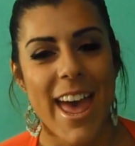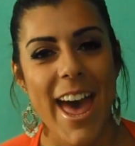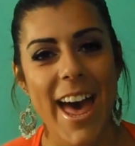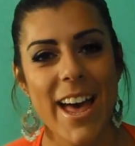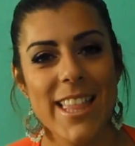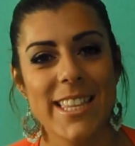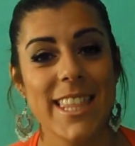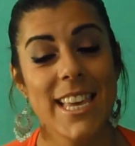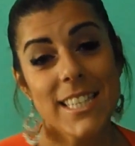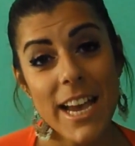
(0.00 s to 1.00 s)
And
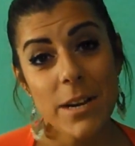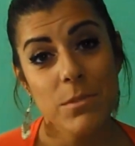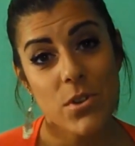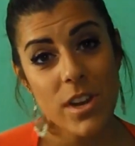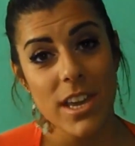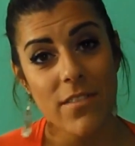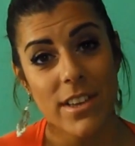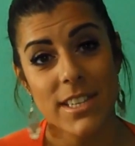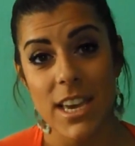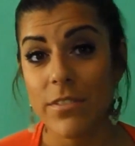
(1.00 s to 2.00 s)
these items you can give
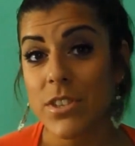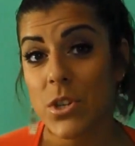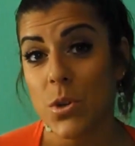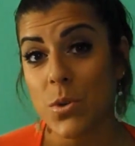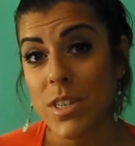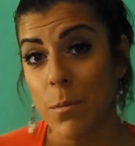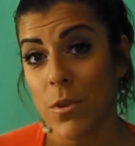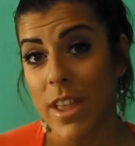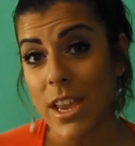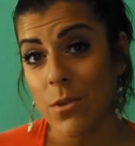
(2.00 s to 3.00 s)
as gifts to
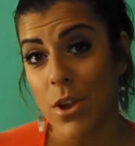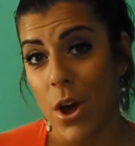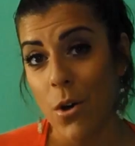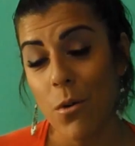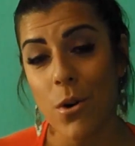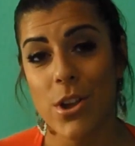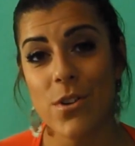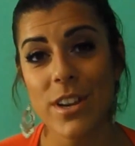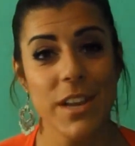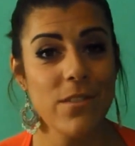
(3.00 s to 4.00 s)
someone that you know, or you
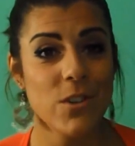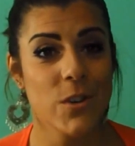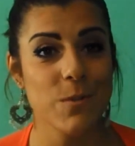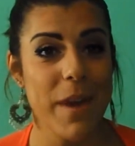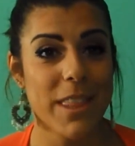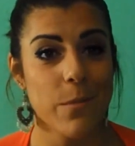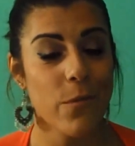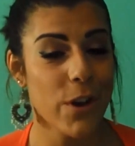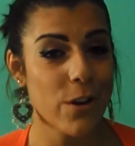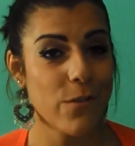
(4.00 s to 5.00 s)
can even just make them
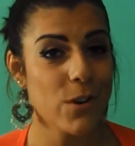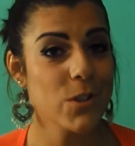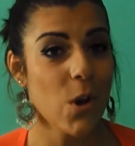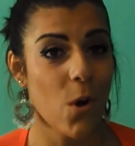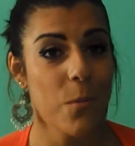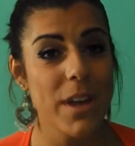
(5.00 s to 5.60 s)
for your first home.